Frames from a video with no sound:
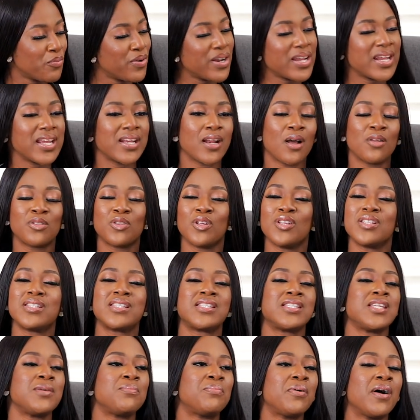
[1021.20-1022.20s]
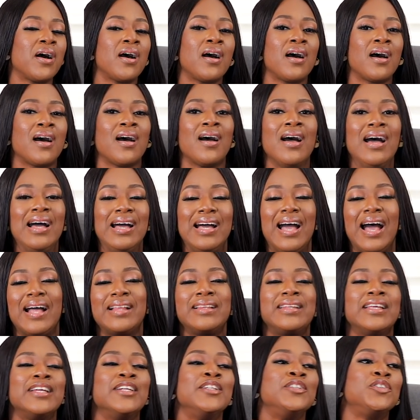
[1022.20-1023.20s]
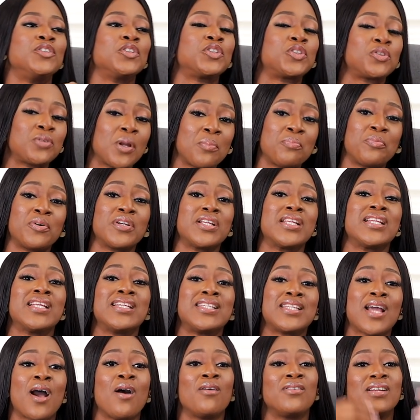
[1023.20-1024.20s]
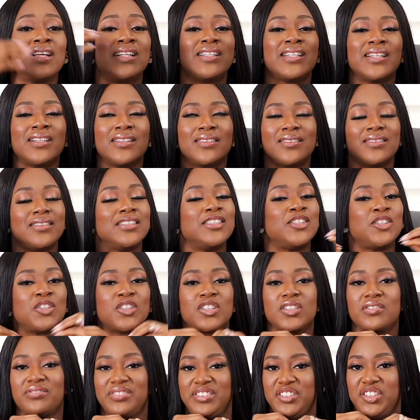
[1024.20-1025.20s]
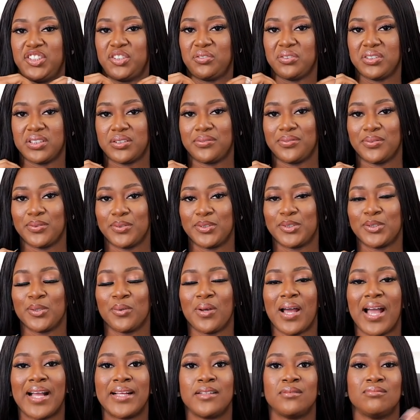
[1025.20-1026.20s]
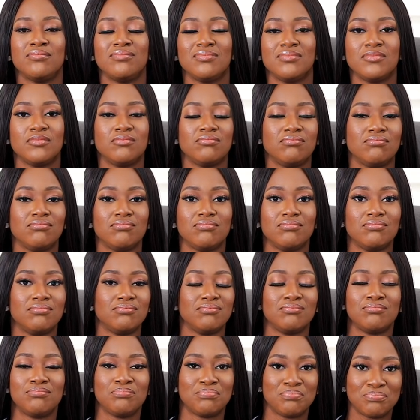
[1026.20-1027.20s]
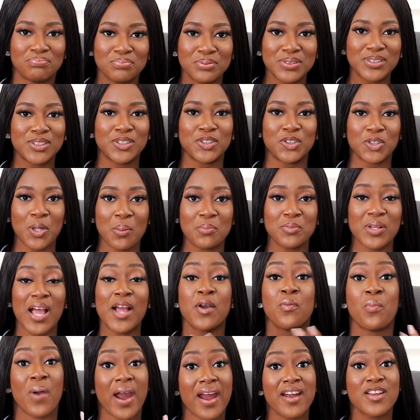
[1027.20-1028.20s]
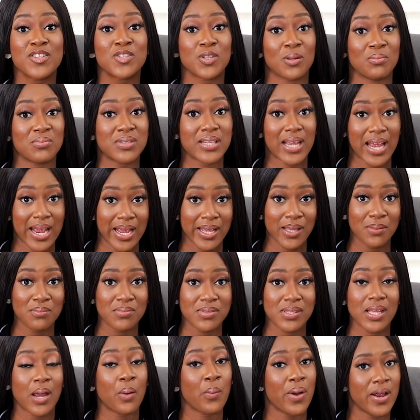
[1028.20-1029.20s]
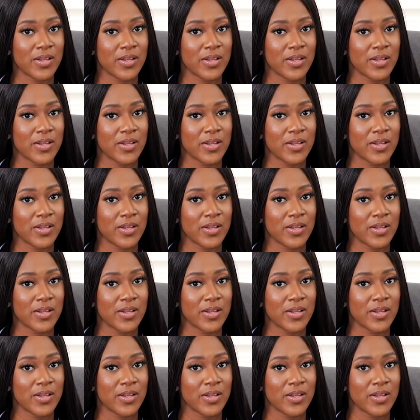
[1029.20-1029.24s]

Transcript: bringing out the zipper and then just try putting it down, and then it's just very stressful. So I wear it sometimes.